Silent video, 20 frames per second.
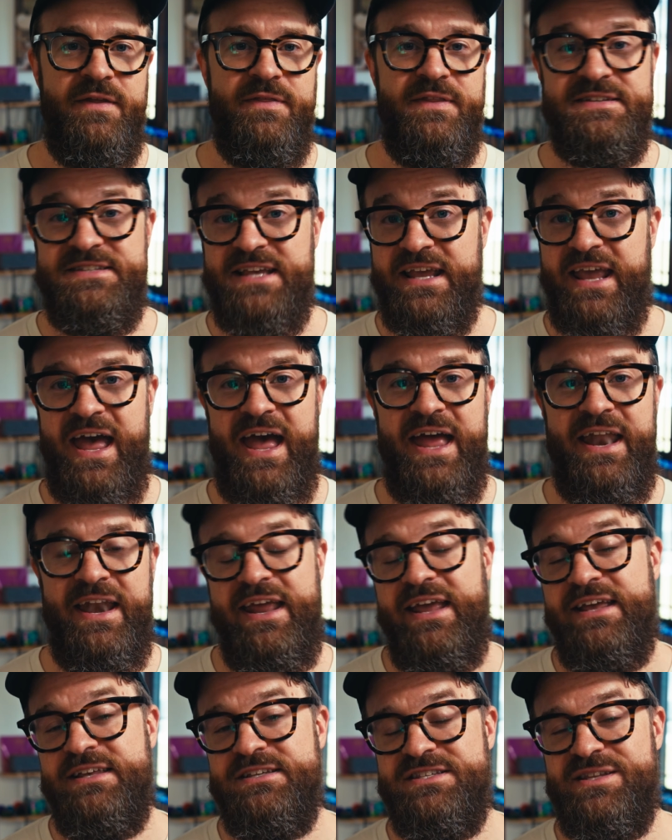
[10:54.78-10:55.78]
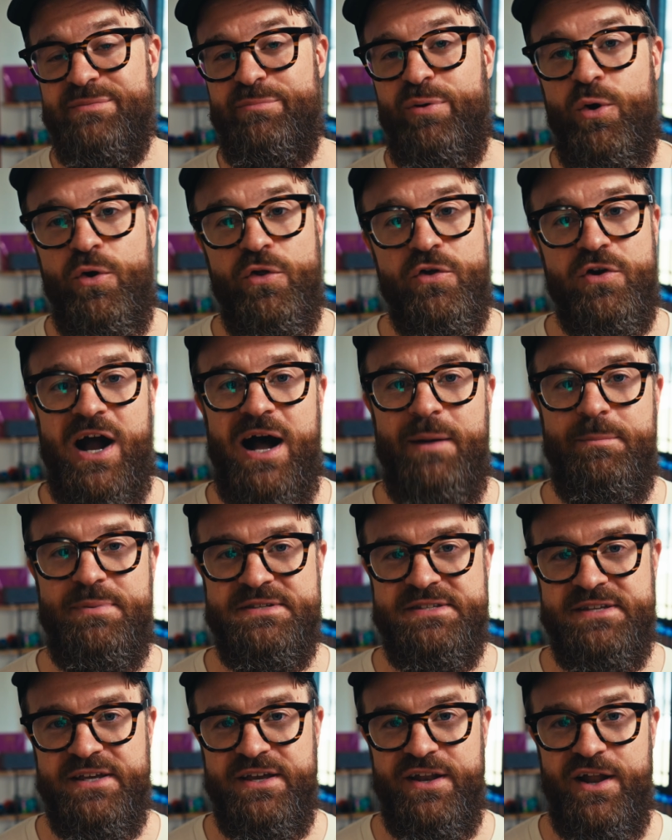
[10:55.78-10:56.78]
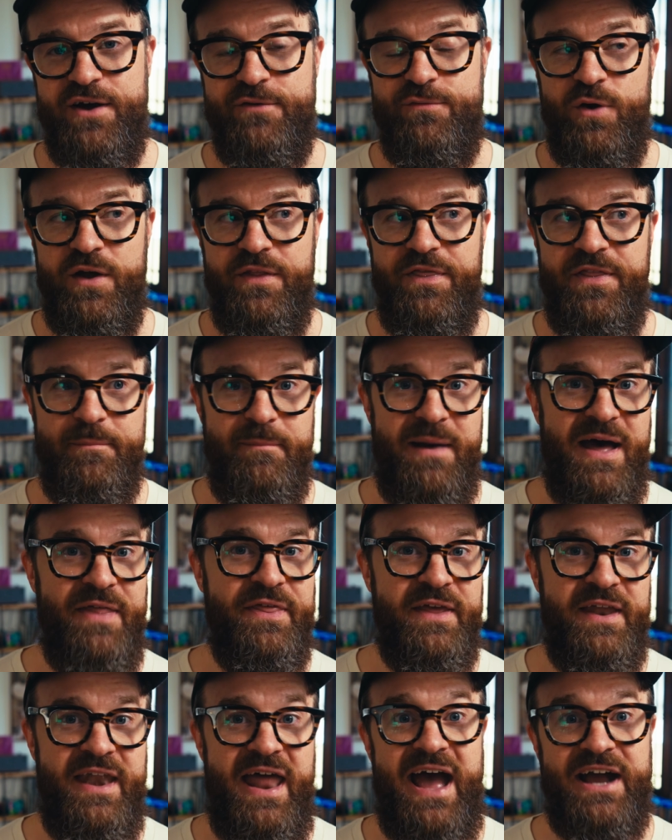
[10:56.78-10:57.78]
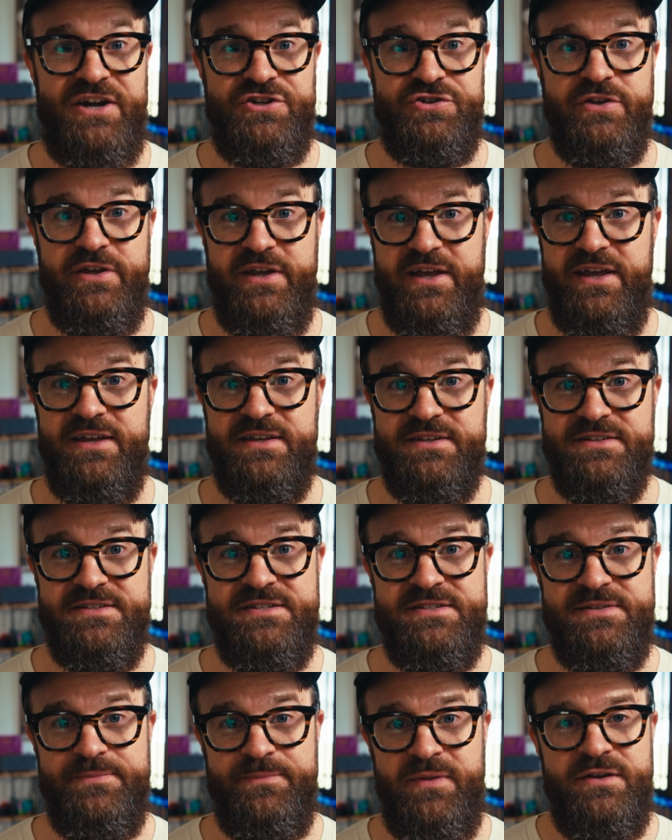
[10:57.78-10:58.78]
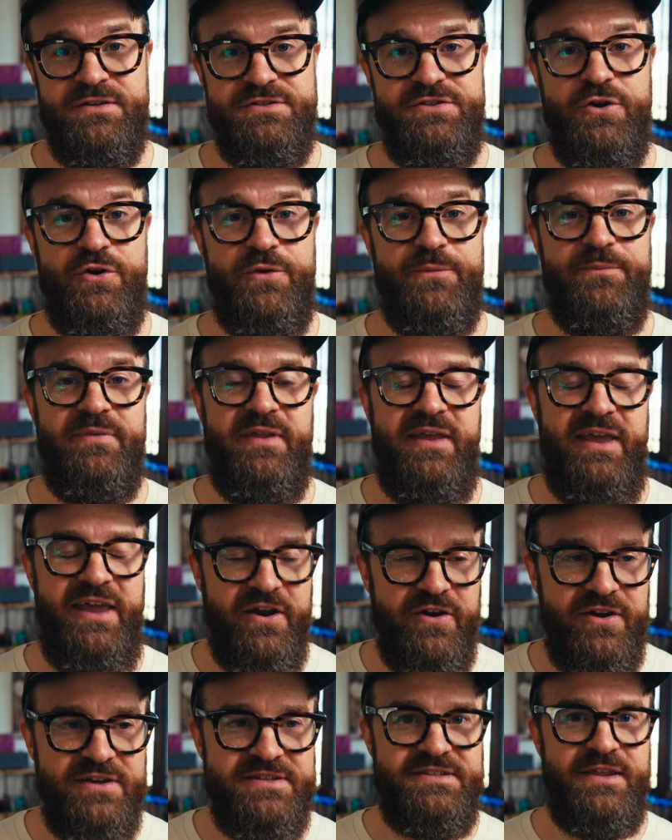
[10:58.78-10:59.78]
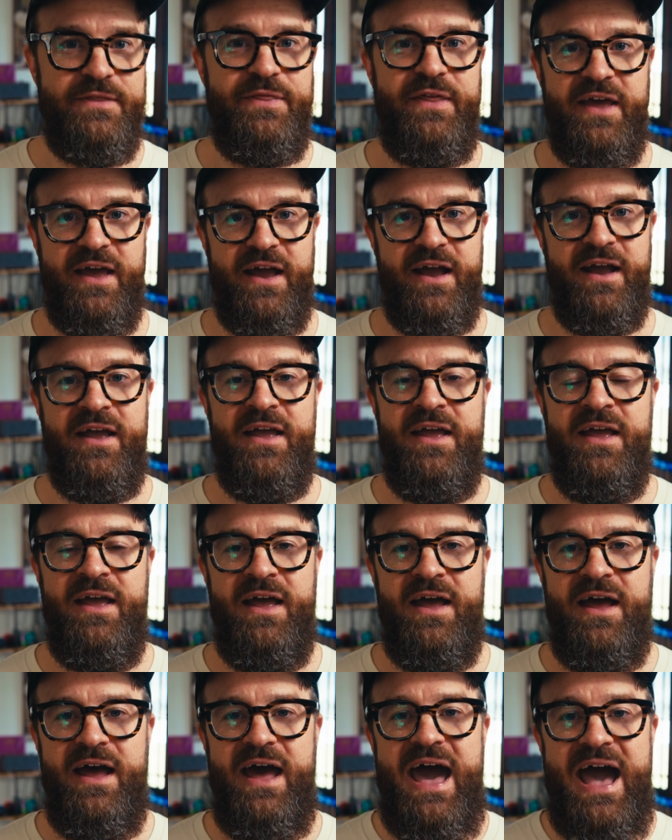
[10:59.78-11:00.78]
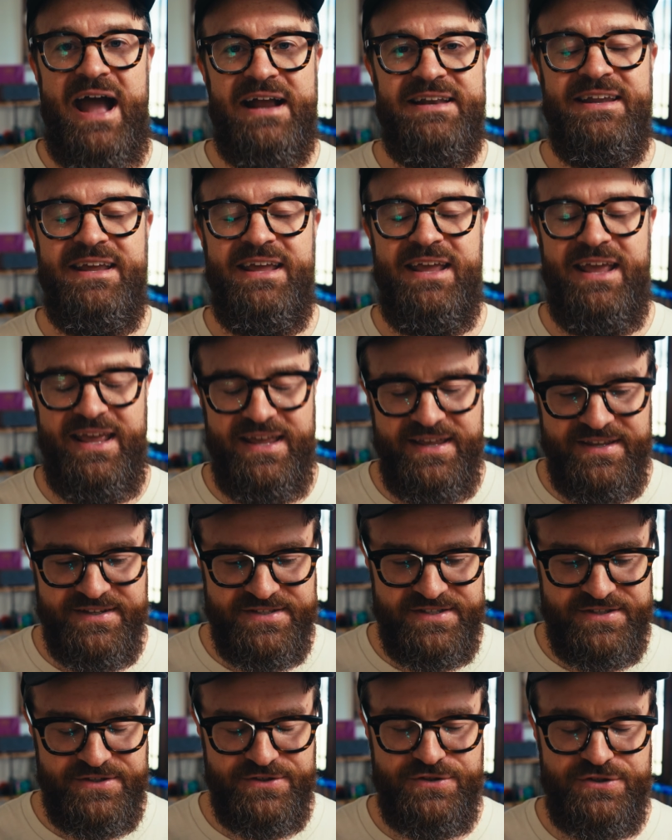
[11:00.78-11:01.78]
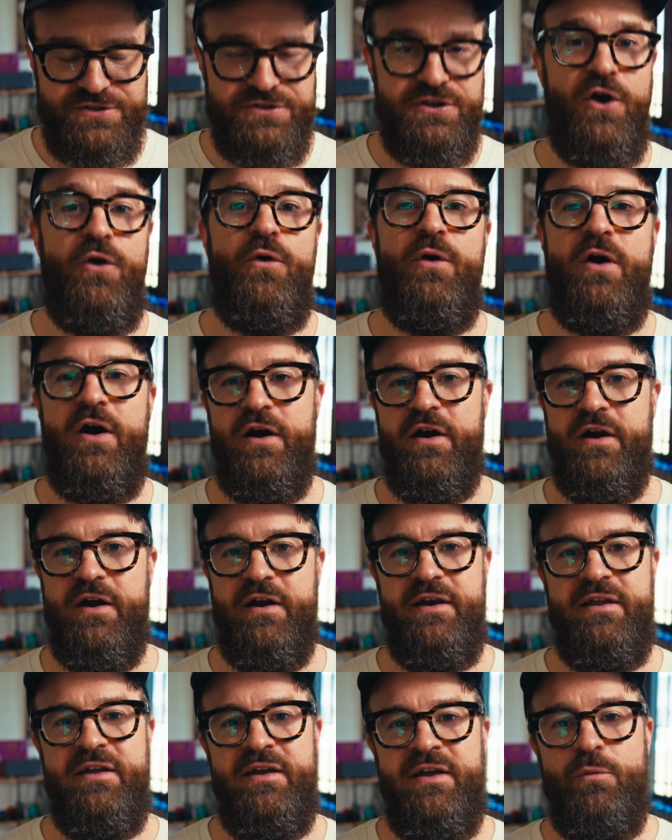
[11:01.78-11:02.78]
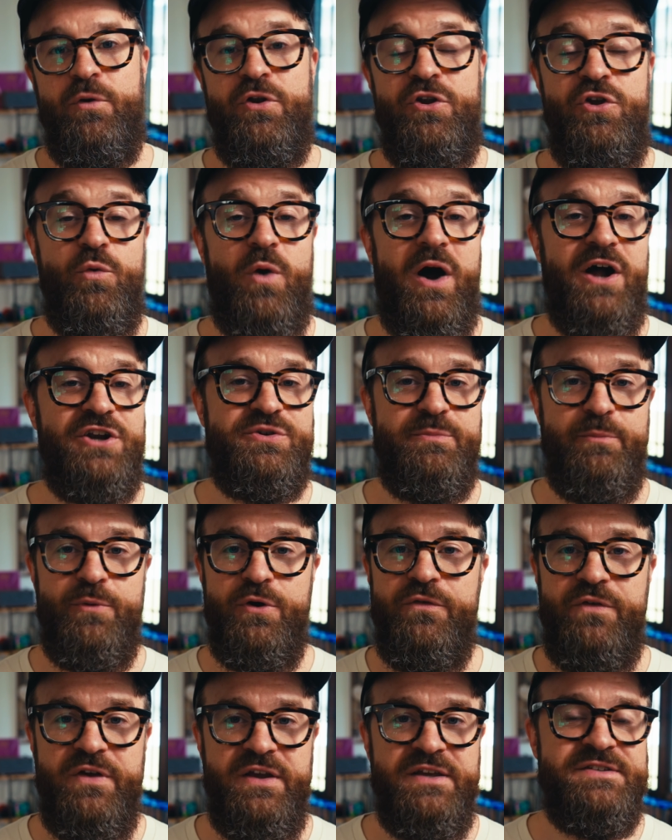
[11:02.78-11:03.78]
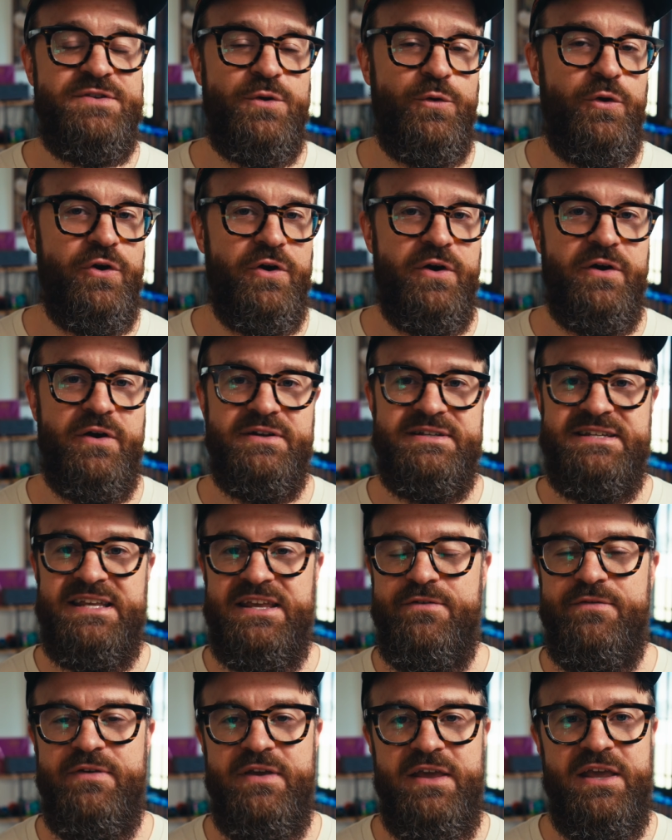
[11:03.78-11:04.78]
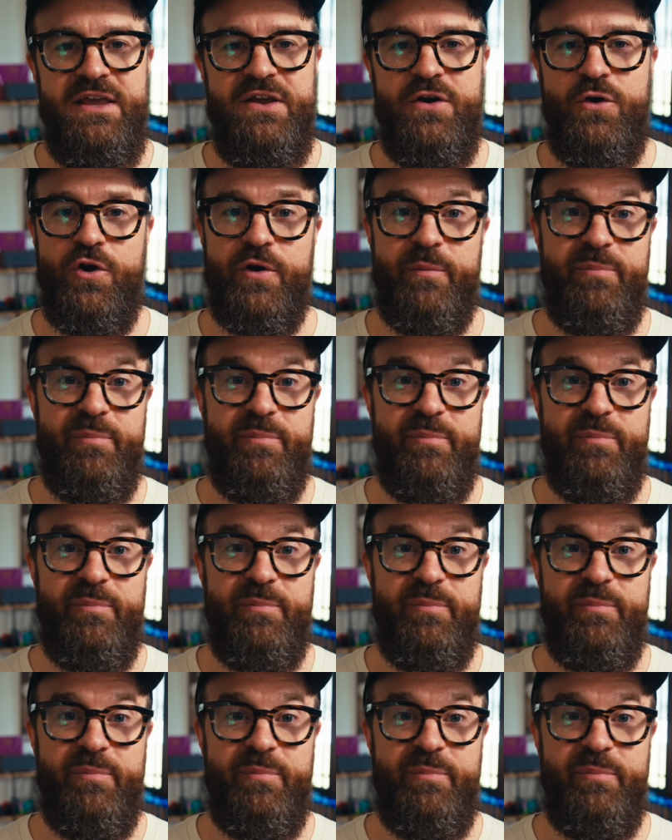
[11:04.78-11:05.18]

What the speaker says: This again is the polar opposite of what the method actually is. So here is the thing. Acting is so hard. When you watch movies or TV or